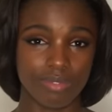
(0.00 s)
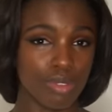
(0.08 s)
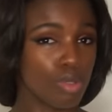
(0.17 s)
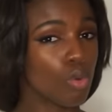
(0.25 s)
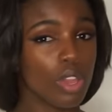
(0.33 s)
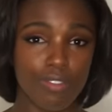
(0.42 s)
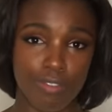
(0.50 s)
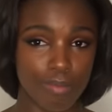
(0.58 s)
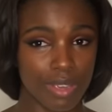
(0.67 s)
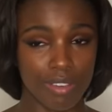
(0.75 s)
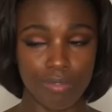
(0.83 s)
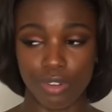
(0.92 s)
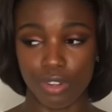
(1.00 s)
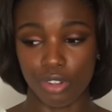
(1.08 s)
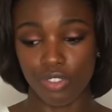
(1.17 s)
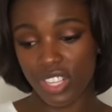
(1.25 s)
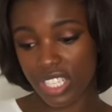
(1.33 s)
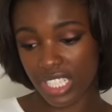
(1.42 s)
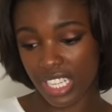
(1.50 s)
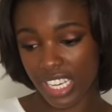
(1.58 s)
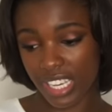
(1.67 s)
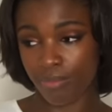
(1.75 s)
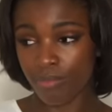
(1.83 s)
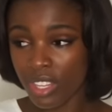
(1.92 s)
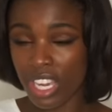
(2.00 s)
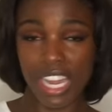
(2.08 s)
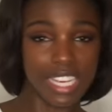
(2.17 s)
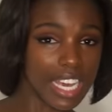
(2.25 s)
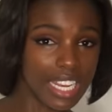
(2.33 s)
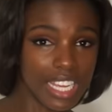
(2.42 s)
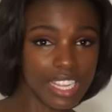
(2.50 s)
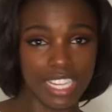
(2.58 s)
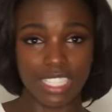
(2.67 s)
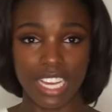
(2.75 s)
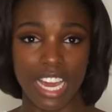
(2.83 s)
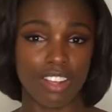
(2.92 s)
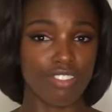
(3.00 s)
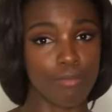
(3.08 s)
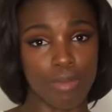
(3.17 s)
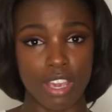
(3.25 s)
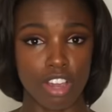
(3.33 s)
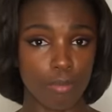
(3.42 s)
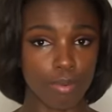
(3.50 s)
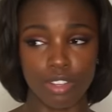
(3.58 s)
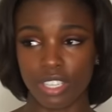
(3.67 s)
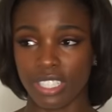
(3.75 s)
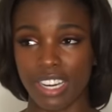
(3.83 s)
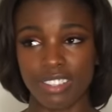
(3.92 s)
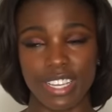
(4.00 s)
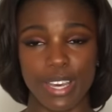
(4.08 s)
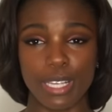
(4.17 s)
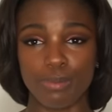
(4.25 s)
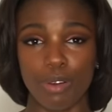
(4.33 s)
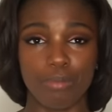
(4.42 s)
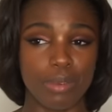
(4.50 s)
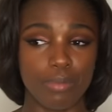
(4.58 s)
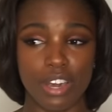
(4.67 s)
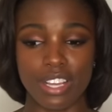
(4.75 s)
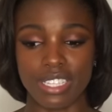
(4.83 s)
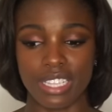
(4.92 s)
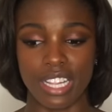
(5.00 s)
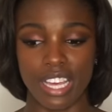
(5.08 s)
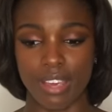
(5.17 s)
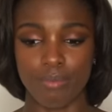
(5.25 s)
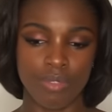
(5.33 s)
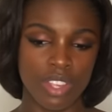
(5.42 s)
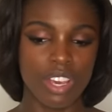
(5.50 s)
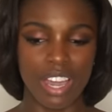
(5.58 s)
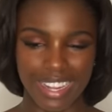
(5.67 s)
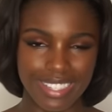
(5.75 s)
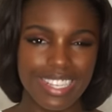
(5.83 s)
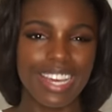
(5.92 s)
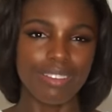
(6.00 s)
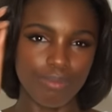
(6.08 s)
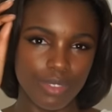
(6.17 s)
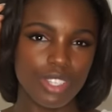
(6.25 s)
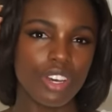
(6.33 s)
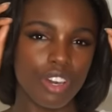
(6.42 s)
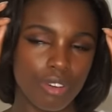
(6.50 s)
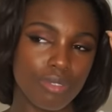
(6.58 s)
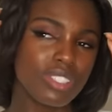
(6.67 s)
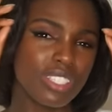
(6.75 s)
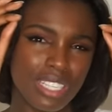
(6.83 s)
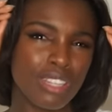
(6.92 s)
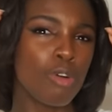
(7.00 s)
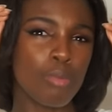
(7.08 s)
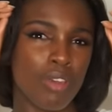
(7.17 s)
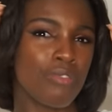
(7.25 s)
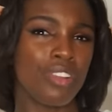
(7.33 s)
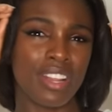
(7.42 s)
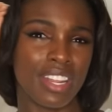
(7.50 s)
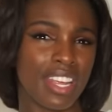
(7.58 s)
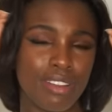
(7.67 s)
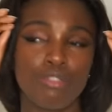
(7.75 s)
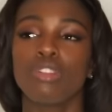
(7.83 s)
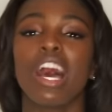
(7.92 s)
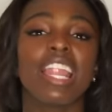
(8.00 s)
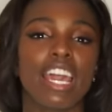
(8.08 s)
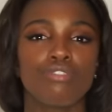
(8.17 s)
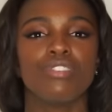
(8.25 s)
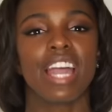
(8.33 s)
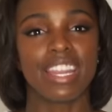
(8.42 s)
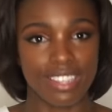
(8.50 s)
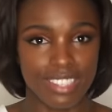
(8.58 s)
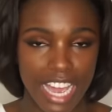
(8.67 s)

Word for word: not even being rude obviously i get it that's kind of the makeup look nowadays but me personally i just like you know just a little bit of filling i like rihanna's